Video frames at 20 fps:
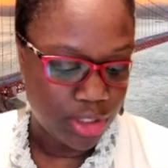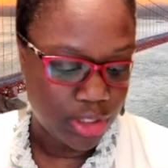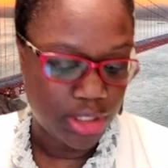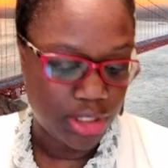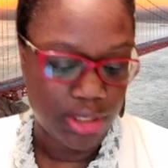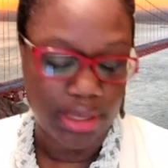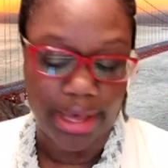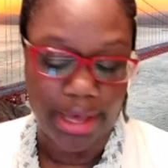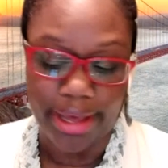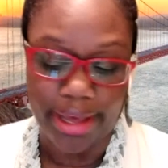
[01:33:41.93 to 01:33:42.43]

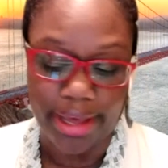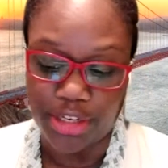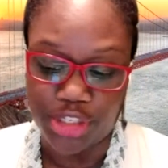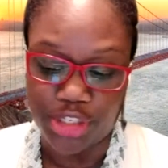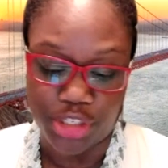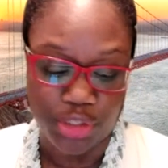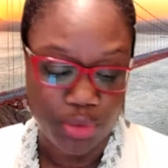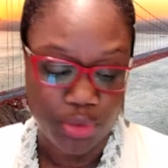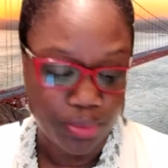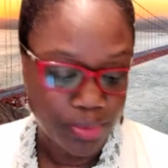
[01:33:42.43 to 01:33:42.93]
to guide
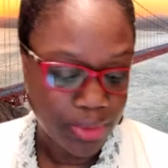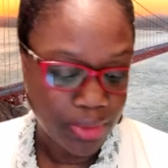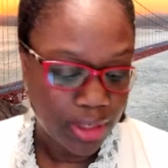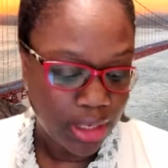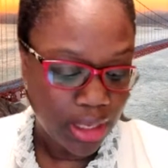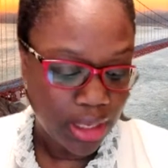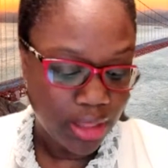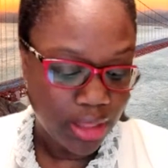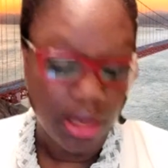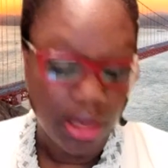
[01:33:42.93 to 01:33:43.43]
you.
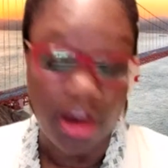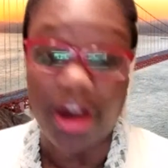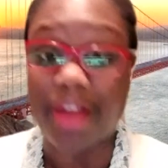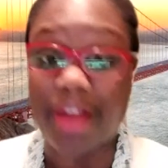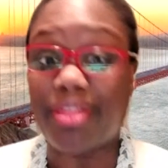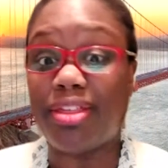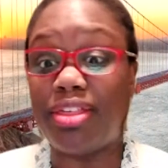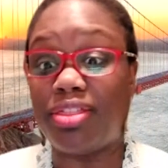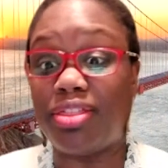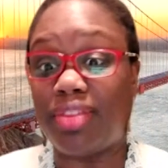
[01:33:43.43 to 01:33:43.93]
The
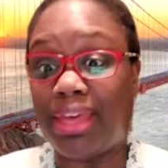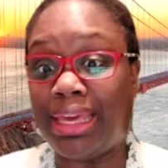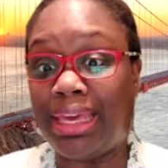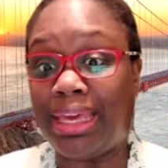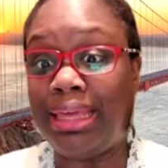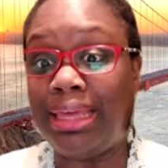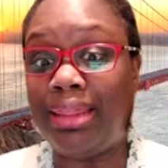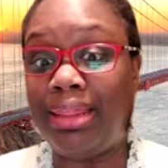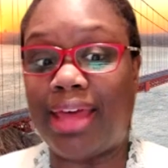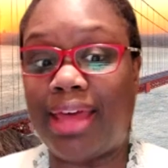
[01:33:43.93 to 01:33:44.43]
other
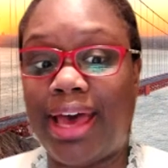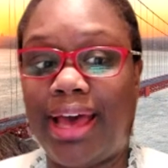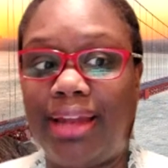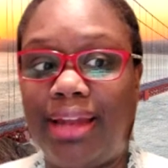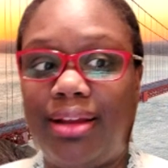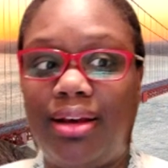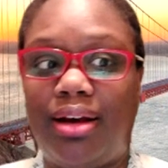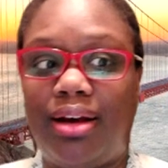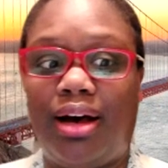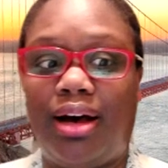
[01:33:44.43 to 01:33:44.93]
thing that
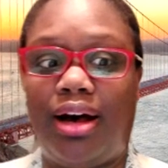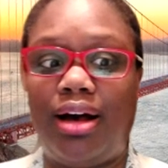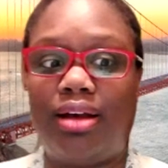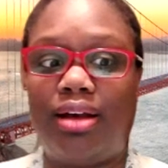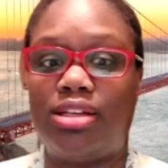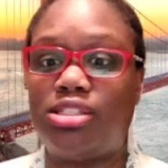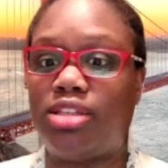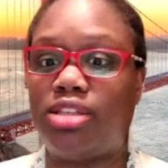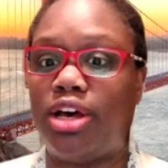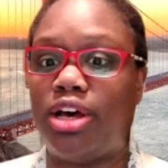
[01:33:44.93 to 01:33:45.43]

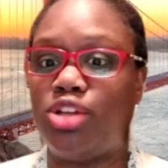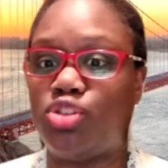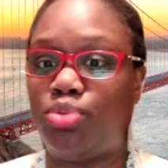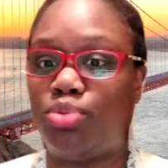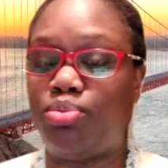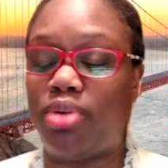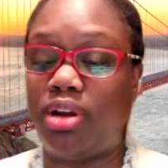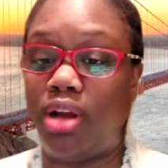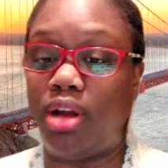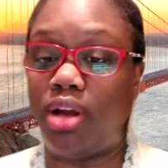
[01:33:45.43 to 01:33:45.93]
Cassandra
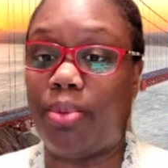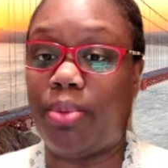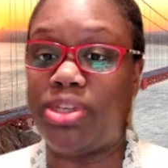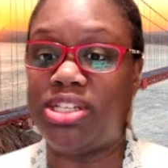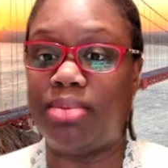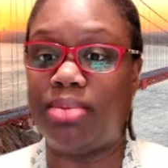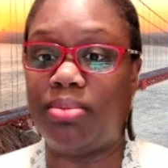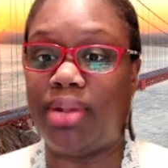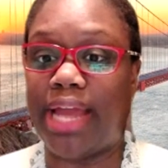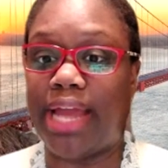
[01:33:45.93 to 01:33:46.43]
brought up, which
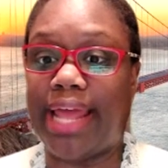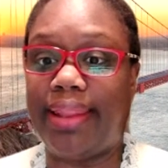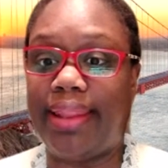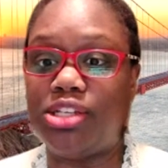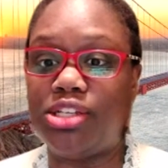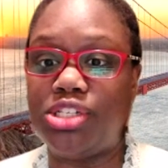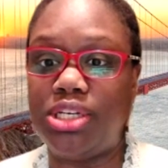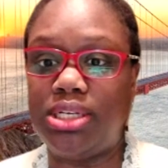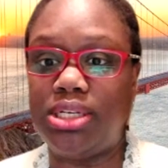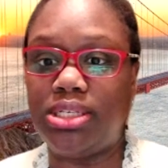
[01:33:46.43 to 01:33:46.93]
I'm glad that
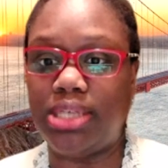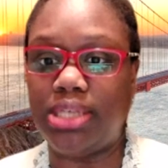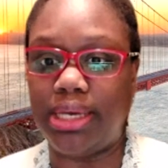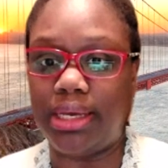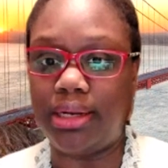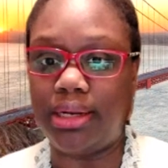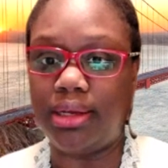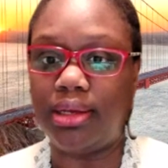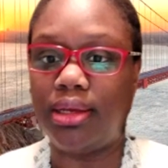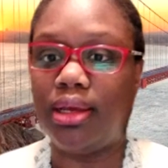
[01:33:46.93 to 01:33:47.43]
she did,